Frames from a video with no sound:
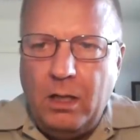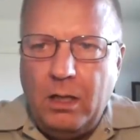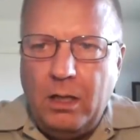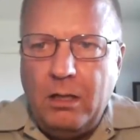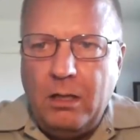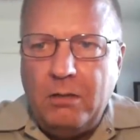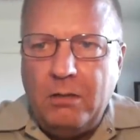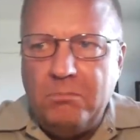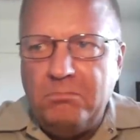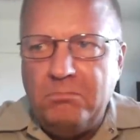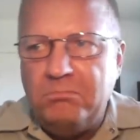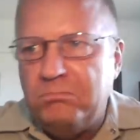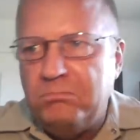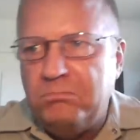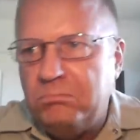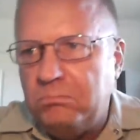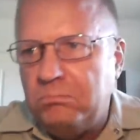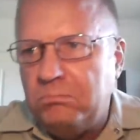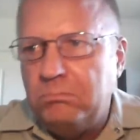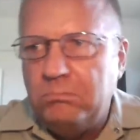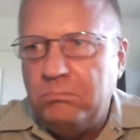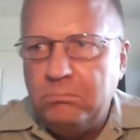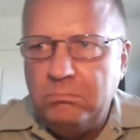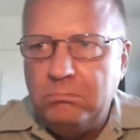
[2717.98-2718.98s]
Um,
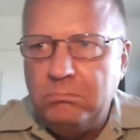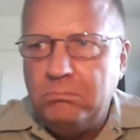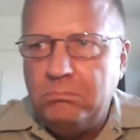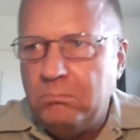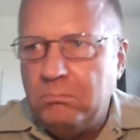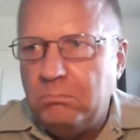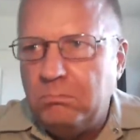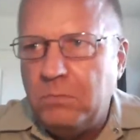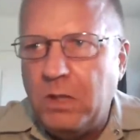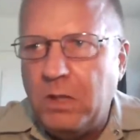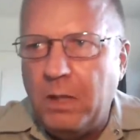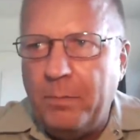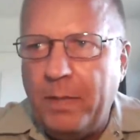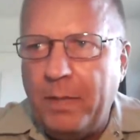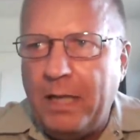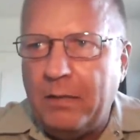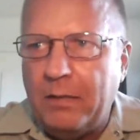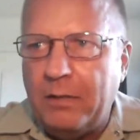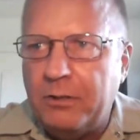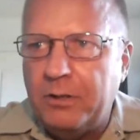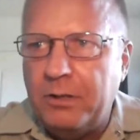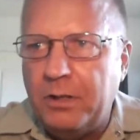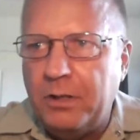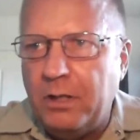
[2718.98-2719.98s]

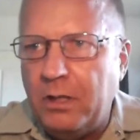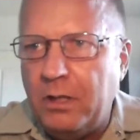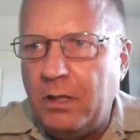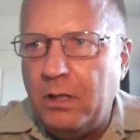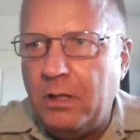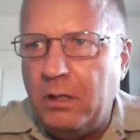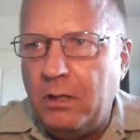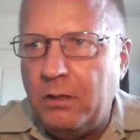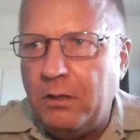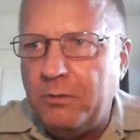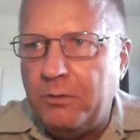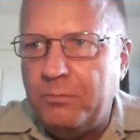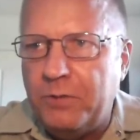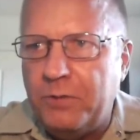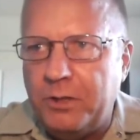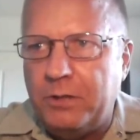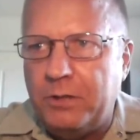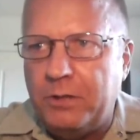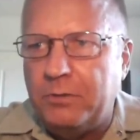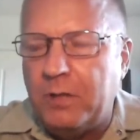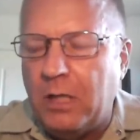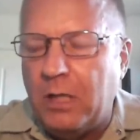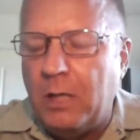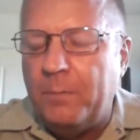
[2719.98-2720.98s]
about uh,
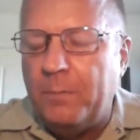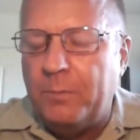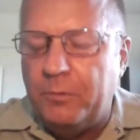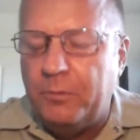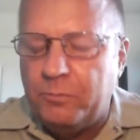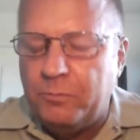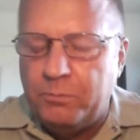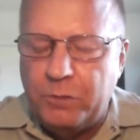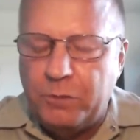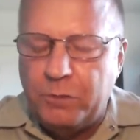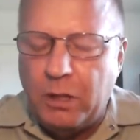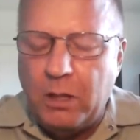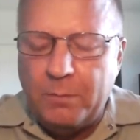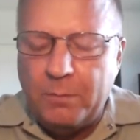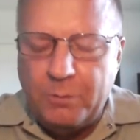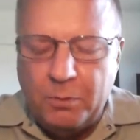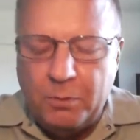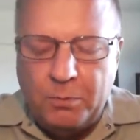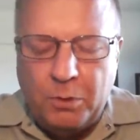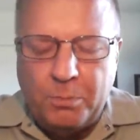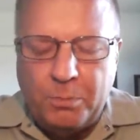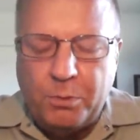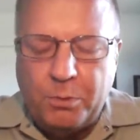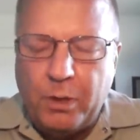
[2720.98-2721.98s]
comp-
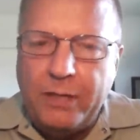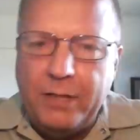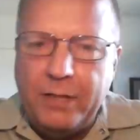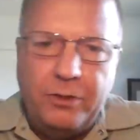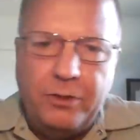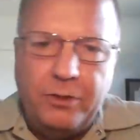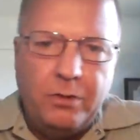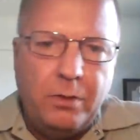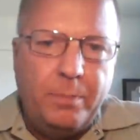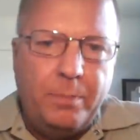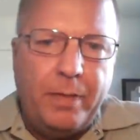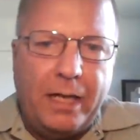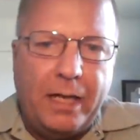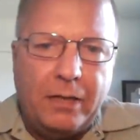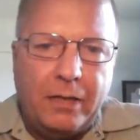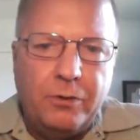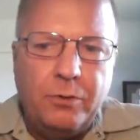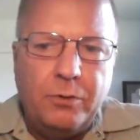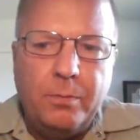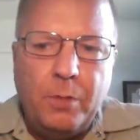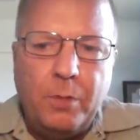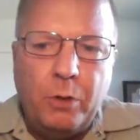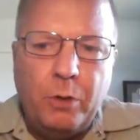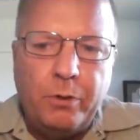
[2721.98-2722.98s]
comparable price to a
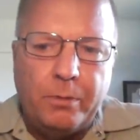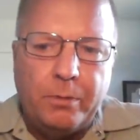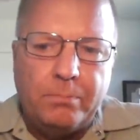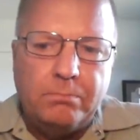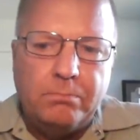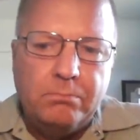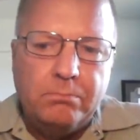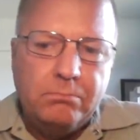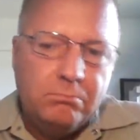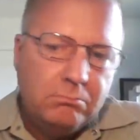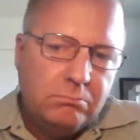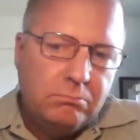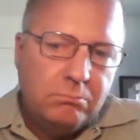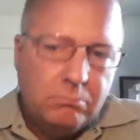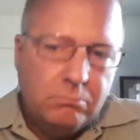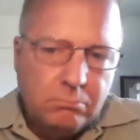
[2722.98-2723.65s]
Pactor modem.